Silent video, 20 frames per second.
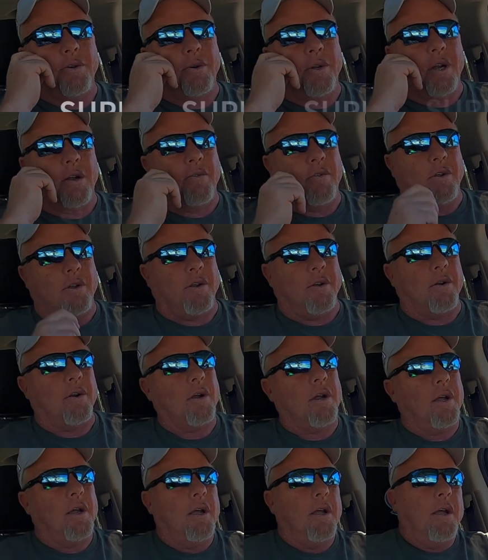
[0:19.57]
do it every year.
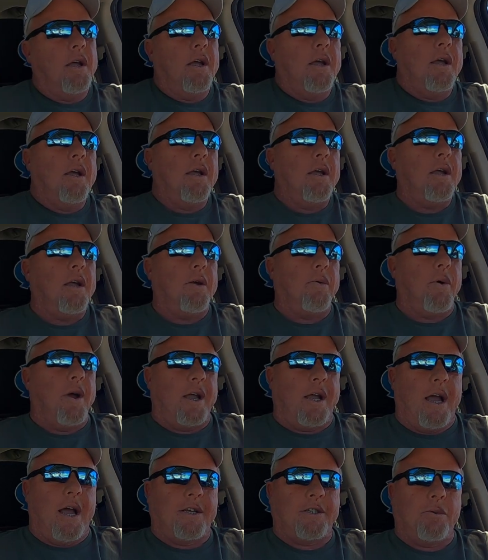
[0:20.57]
Anyway,
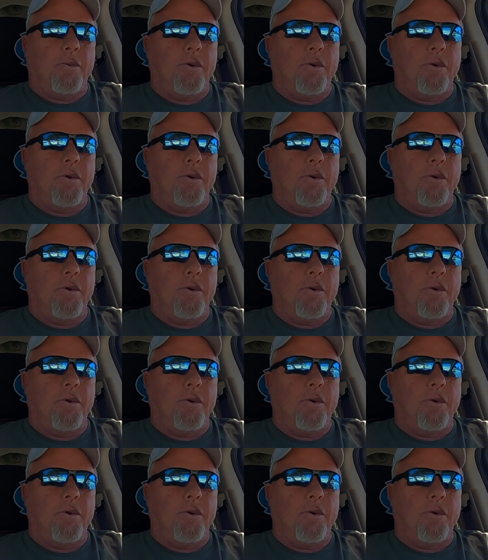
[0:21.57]
guys,